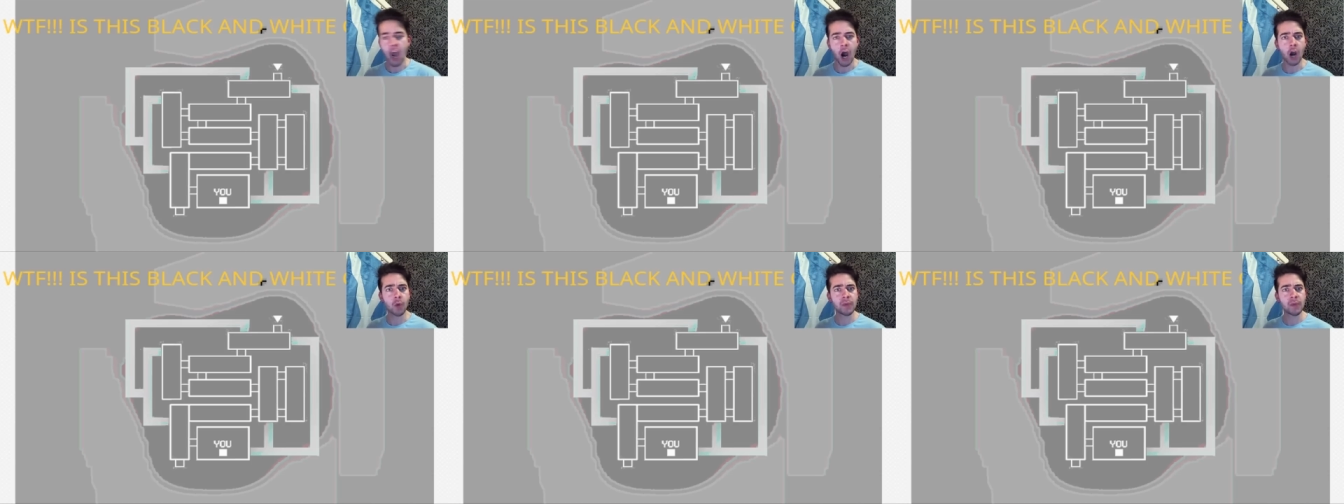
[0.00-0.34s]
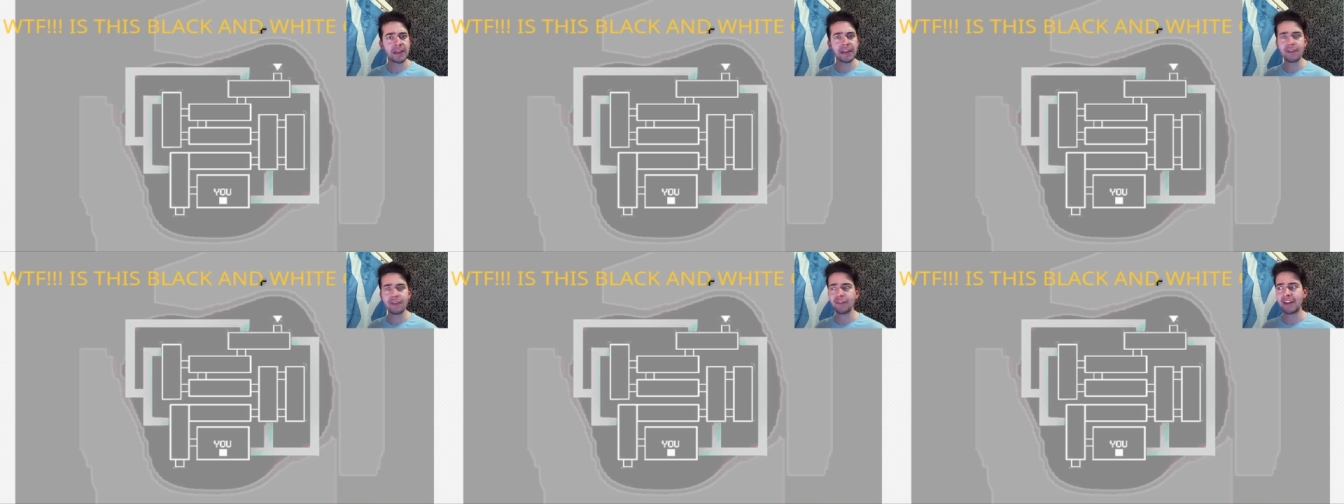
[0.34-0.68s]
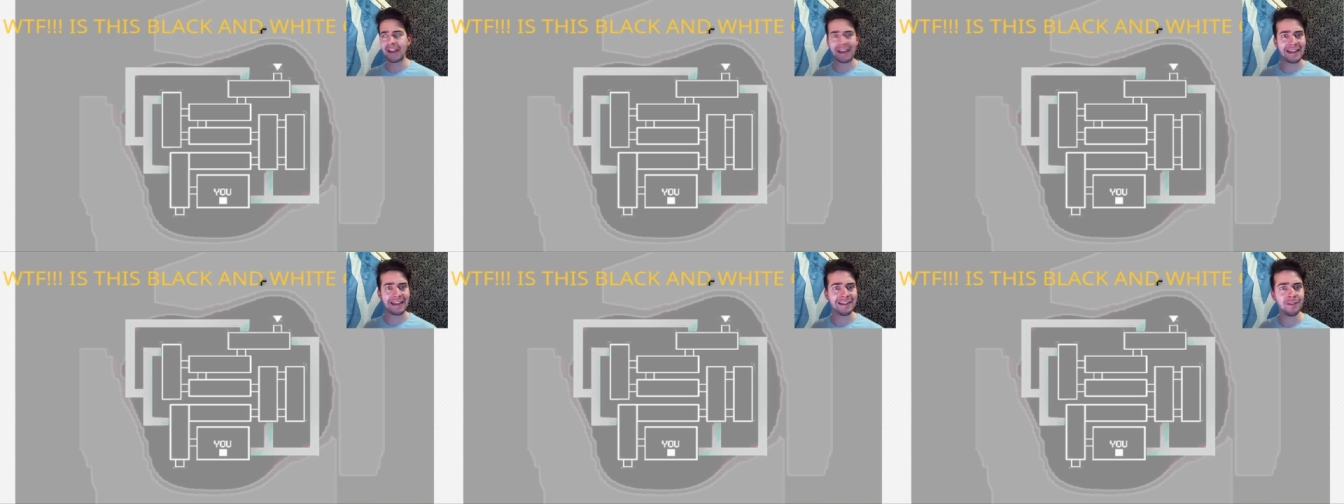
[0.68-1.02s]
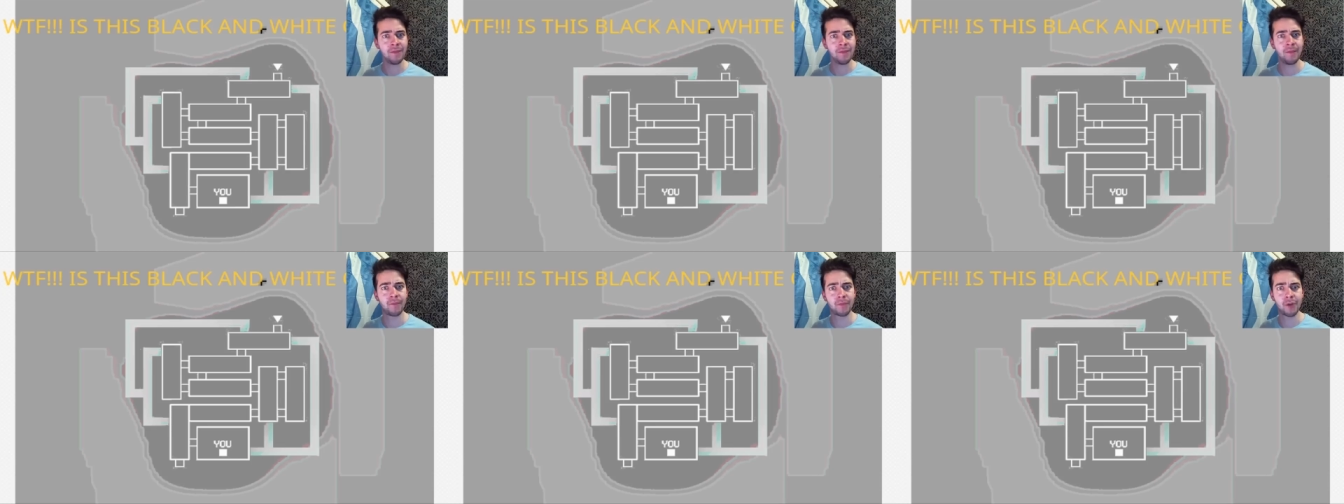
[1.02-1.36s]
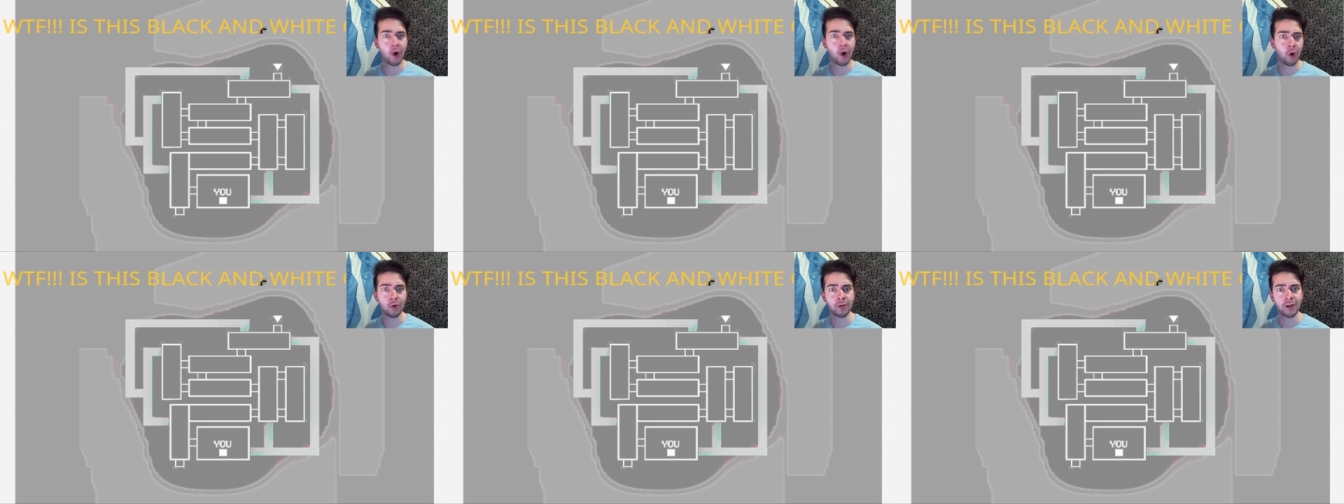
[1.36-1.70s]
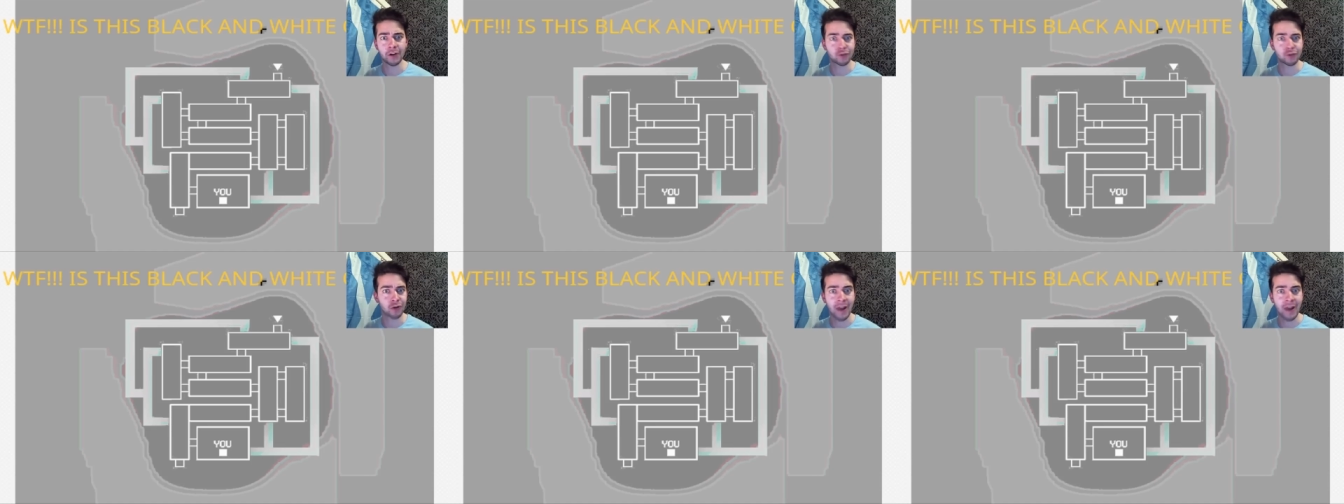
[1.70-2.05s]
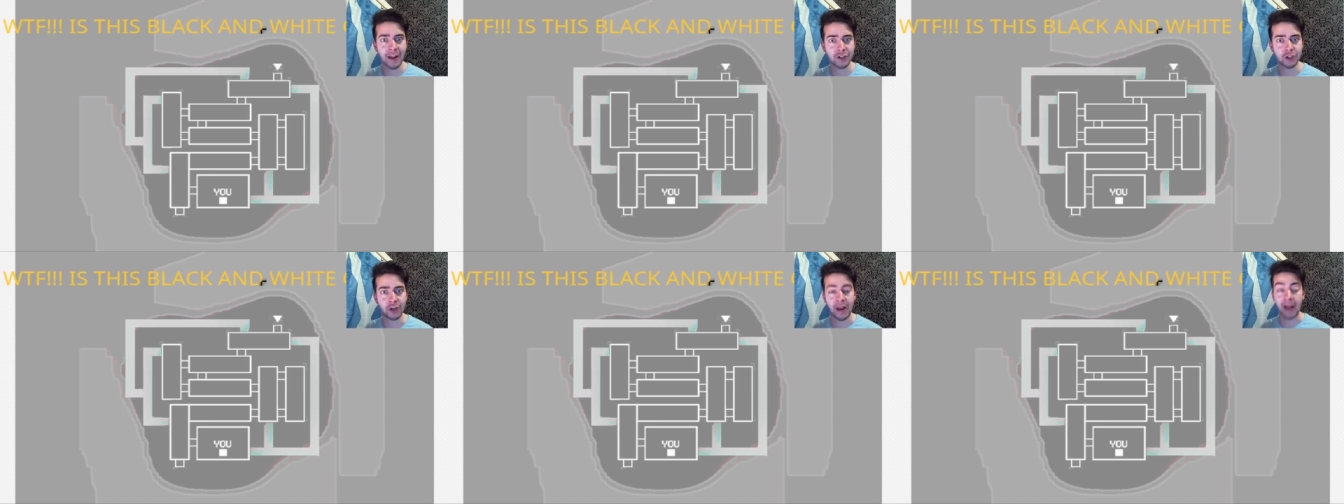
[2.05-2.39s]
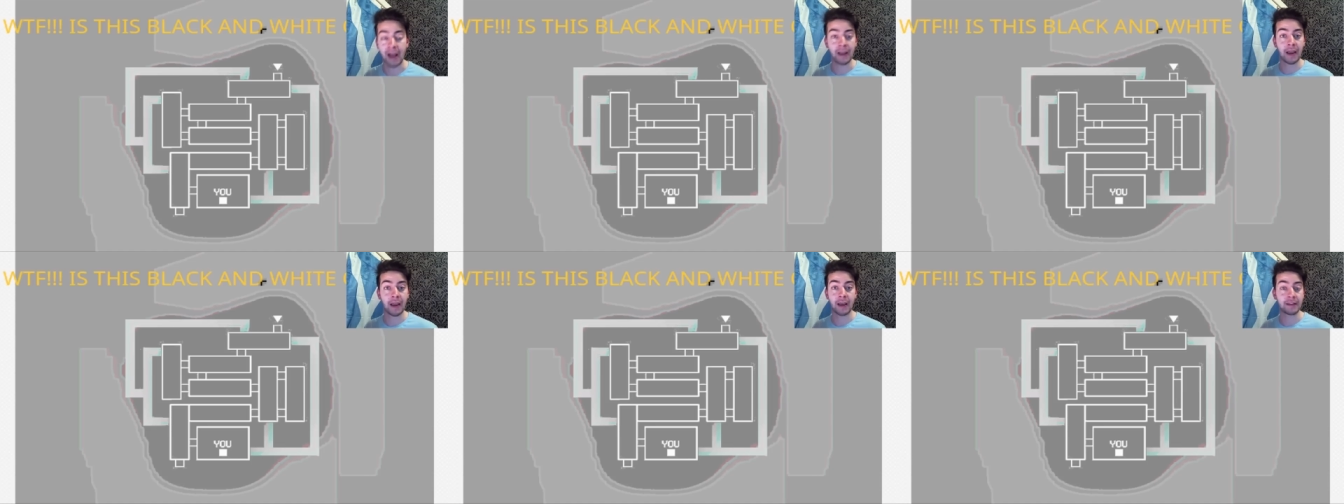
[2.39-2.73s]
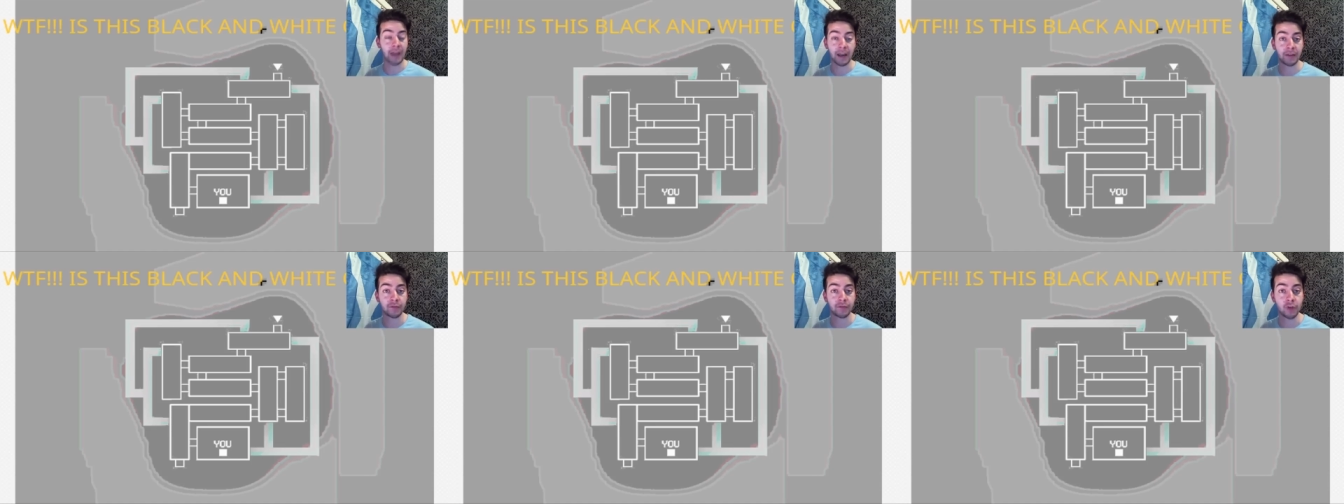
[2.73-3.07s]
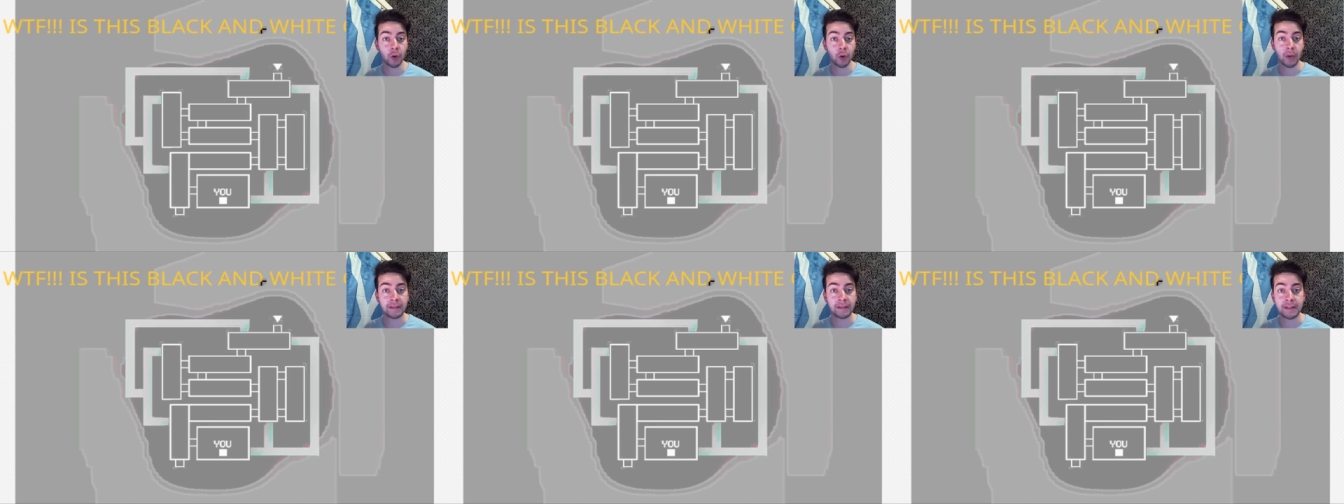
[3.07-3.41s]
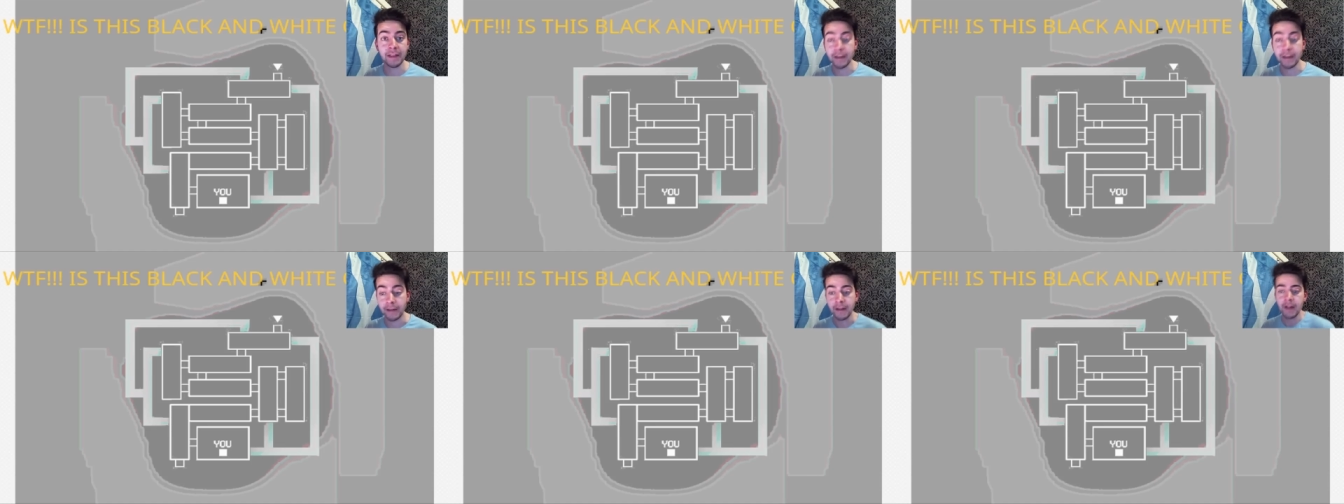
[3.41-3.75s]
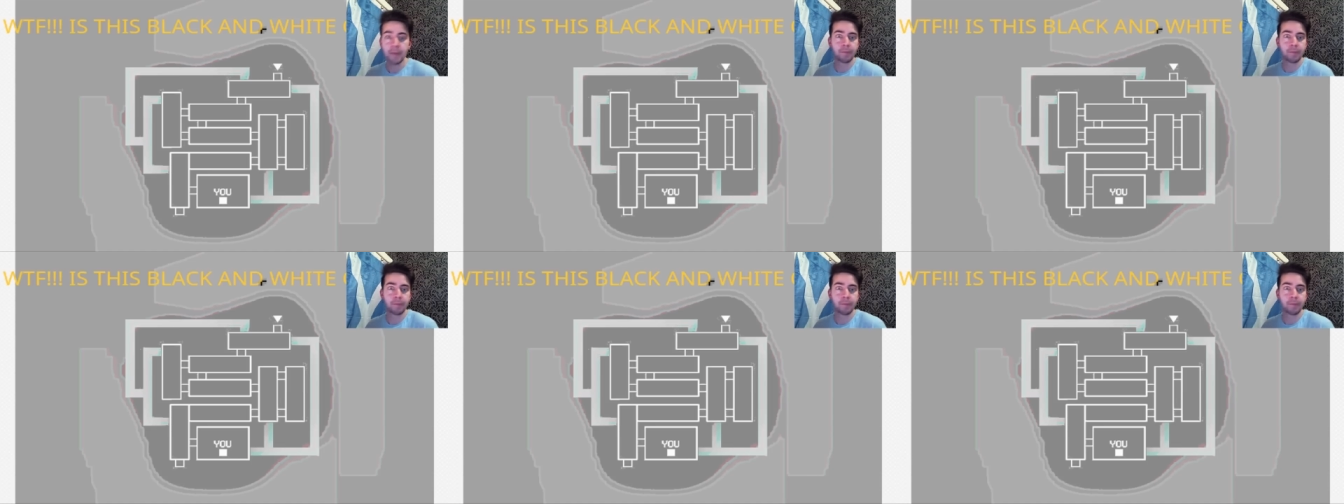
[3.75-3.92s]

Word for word: Are we even in the horror attraction? I, I, I have no idea.